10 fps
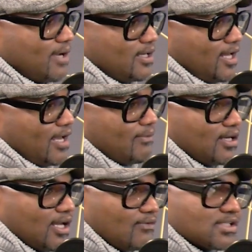my dad
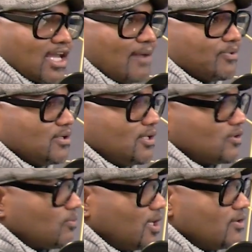was captain at
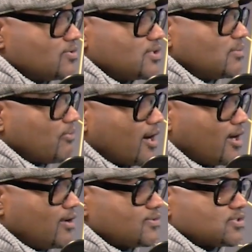the Raiders and the
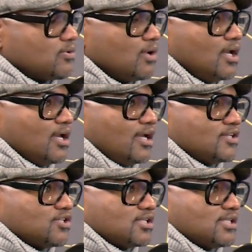Browns. So
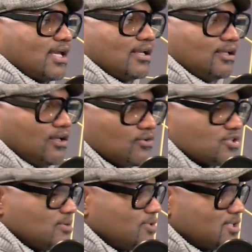it's just that
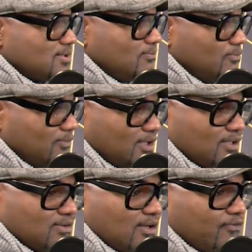leadership
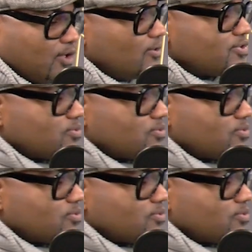it flows